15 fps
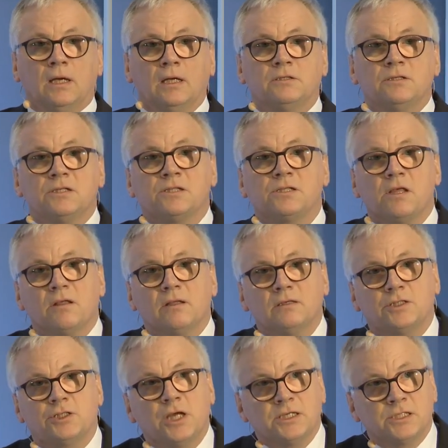it is
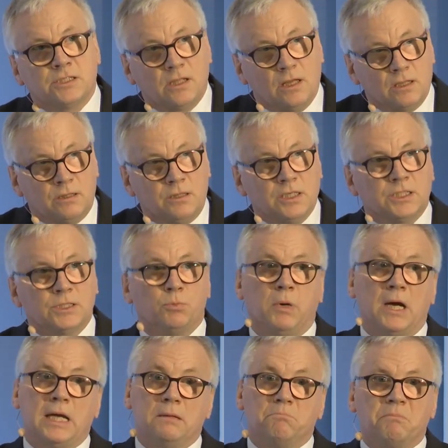just this
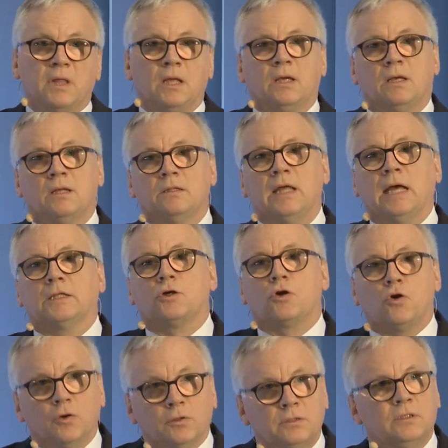way
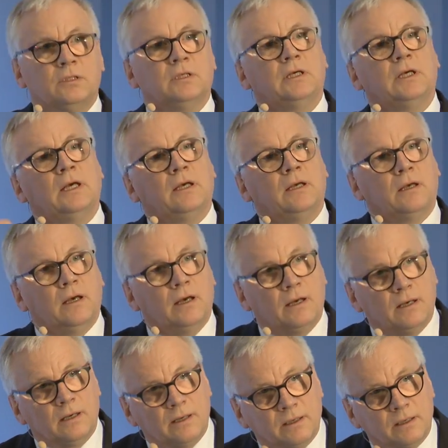that could
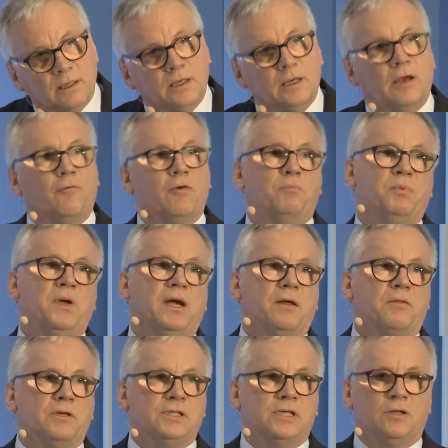
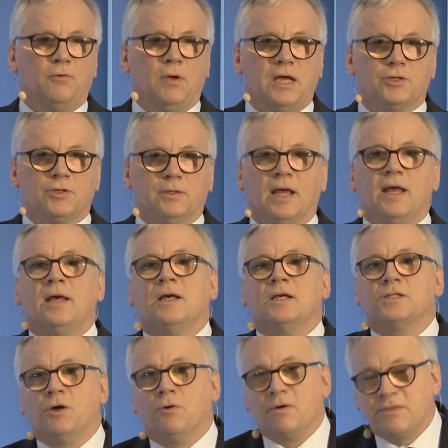repair the situation.
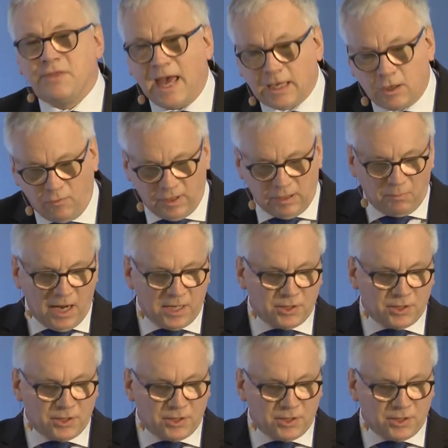So thank you very